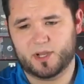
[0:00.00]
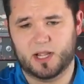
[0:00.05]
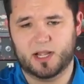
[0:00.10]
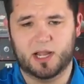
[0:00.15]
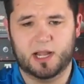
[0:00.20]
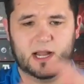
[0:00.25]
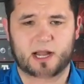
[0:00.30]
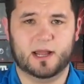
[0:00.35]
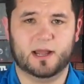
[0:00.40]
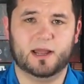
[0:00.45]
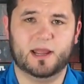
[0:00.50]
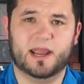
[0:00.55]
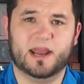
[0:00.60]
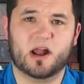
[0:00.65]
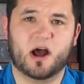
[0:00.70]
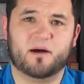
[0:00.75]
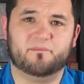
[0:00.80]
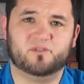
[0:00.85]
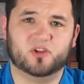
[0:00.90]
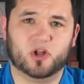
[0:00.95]
an
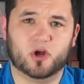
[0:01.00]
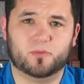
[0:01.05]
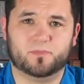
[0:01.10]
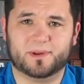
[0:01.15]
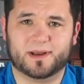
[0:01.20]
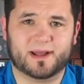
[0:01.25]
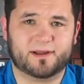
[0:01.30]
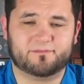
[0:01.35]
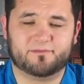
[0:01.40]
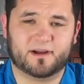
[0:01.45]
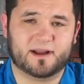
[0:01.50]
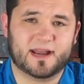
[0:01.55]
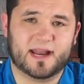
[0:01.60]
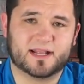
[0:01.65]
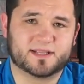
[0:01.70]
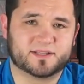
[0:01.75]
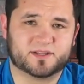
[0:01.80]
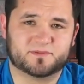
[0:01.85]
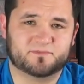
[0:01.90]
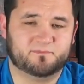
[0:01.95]
envelope, and I find
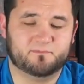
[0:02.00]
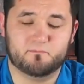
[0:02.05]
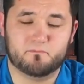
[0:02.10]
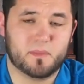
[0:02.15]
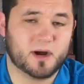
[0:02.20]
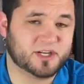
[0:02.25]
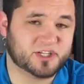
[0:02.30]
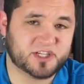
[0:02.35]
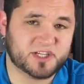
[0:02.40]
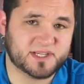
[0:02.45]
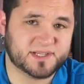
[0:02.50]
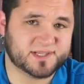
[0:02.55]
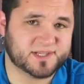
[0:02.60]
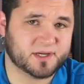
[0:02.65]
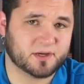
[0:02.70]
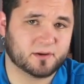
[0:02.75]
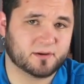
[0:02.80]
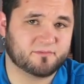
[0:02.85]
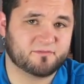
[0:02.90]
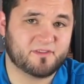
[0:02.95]
that's much
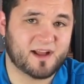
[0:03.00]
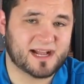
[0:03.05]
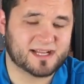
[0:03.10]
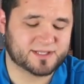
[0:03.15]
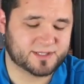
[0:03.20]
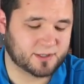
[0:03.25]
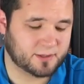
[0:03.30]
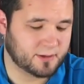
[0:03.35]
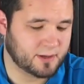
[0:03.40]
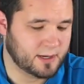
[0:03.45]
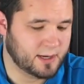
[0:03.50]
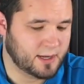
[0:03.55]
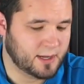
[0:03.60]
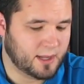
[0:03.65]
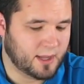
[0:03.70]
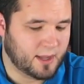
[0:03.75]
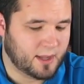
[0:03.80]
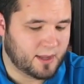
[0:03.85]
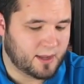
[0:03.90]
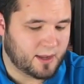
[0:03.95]
easier and faster.
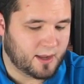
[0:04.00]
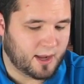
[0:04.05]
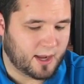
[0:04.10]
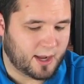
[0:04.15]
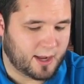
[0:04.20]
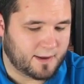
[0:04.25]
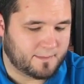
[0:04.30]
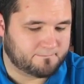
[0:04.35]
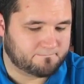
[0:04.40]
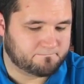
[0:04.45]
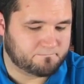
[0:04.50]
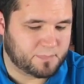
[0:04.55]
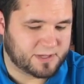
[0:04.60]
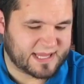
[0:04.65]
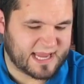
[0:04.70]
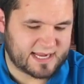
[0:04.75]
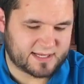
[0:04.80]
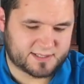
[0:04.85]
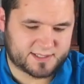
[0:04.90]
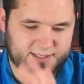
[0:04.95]
But
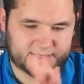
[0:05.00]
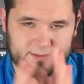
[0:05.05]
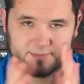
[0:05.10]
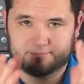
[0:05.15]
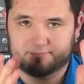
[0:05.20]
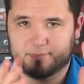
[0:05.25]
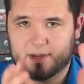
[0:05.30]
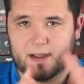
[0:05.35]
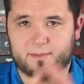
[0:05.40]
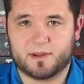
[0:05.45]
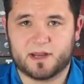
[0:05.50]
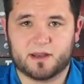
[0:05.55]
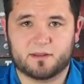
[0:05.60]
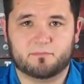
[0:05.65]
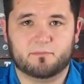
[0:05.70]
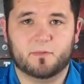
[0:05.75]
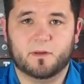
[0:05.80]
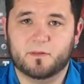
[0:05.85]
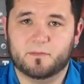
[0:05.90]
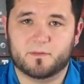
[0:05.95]
that's,
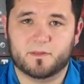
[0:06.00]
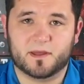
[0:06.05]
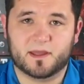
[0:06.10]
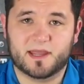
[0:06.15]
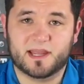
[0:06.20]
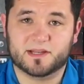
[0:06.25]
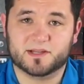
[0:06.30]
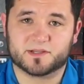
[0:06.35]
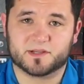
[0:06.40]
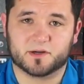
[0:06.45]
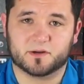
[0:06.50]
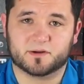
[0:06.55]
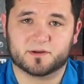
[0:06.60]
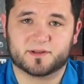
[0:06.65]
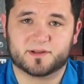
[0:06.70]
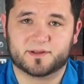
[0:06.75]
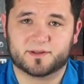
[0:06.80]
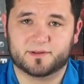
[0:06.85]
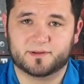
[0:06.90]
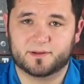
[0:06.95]
the insert,
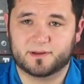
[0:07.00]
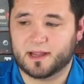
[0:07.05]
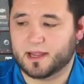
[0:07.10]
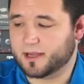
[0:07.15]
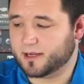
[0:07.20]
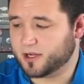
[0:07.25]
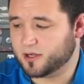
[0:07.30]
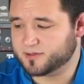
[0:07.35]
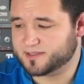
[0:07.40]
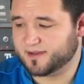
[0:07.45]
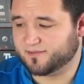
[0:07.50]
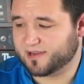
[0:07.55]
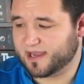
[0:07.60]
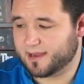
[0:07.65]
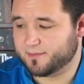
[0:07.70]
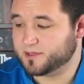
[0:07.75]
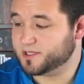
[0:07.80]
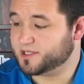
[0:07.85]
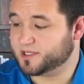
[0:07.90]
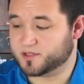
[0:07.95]
Go7
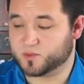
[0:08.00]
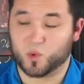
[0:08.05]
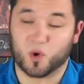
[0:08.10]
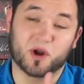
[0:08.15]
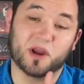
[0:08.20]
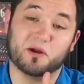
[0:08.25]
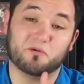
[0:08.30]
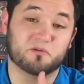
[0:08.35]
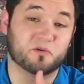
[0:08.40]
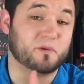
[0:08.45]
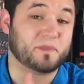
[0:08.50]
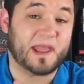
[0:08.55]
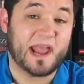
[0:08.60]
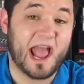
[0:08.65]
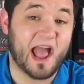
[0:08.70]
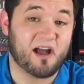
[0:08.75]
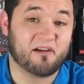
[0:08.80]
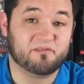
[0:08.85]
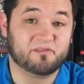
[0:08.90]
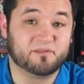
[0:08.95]
Gaming is just working with what they
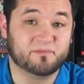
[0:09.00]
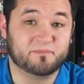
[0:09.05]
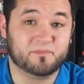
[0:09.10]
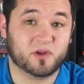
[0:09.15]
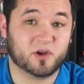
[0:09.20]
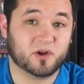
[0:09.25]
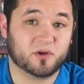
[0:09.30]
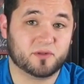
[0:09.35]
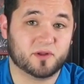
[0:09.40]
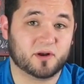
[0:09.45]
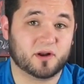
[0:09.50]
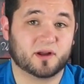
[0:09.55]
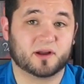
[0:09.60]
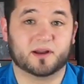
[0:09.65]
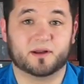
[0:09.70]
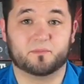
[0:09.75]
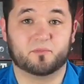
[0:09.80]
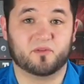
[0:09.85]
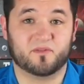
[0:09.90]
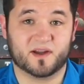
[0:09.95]
have. They're not
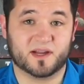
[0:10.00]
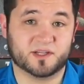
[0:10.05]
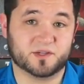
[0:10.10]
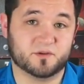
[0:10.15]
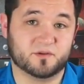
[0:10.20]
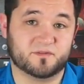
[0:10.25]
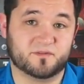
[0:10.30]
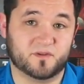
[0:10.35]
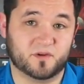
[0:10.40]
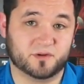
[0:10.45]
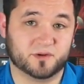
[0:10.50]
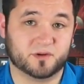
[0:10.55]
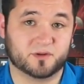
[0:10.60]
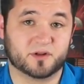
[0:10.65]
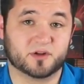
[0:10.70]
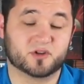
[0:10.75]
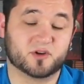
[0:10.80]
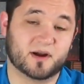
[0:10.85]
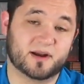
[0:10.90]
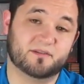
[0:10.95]
going to provide you a folder.
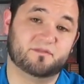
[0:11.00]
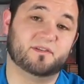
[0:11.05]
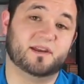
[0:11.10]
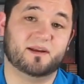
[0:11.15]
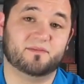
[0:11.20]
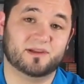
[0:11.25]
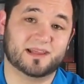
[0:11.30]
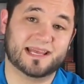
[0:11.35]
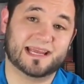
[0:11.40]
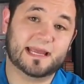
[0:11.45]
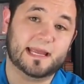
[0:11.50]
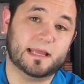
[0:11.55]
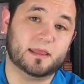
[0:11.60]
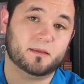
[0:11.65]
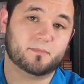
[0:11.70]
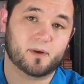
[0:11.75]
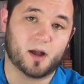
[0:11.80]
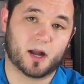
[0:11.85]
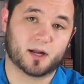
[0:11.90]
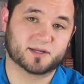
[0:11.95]
They're trying to fit everything in
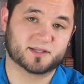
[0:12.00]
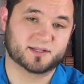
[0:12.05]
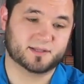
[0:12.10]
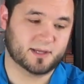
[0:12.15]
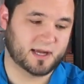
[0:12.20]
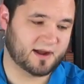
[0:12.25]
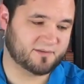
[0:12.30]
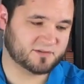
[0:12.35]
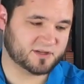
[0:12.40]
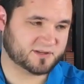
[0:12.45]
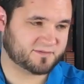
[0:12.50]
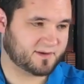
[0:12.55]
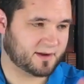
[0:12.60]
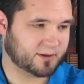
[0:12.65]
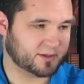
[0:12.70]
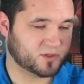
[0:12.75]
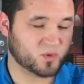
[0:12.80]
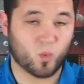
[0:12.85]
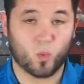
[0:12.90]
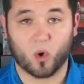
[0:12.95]
the box. I've just
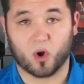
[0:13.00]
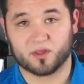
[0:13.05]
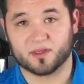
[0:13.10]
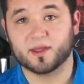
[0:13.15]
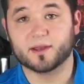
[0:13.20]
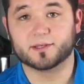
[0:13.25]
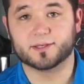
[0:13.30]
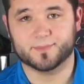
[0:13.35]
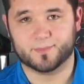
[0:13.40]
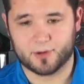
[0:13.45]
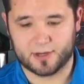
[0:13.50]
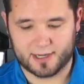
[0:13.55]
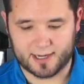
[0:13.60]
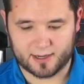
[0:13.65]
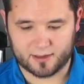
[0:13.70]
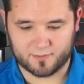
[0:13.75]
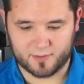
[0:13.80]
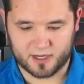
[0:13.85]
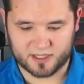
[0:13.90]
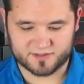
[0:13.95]
found it's worth it to put it out
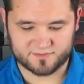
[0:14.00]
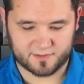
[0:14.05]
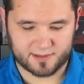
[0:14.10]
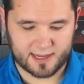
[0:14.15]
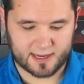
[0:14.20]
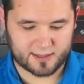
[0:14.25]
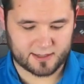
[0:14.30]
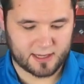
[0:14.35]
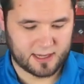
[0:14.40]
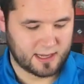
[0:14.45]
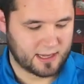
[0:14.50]
of the box for that.